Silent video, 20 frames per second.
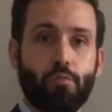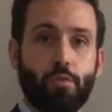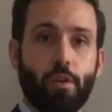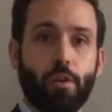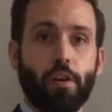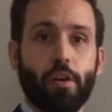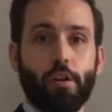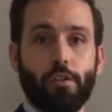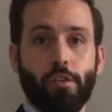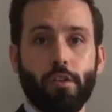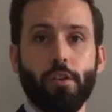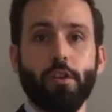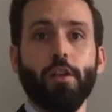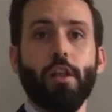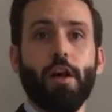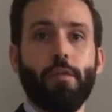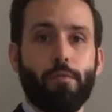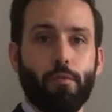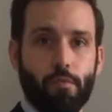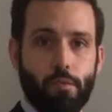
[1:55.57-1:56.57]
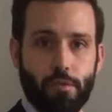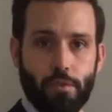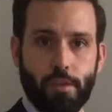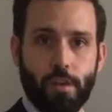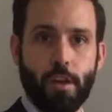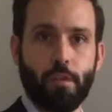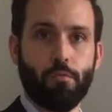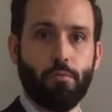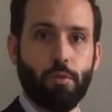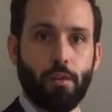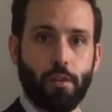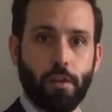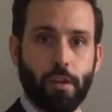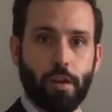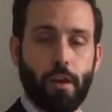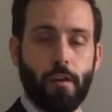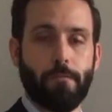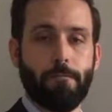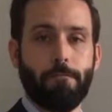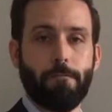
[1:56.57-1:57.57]
really are the levers that really
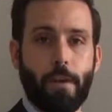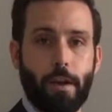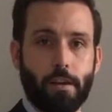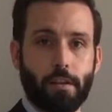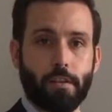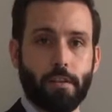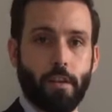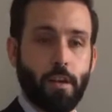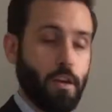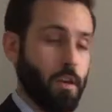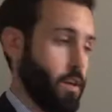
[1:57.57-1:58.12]
affect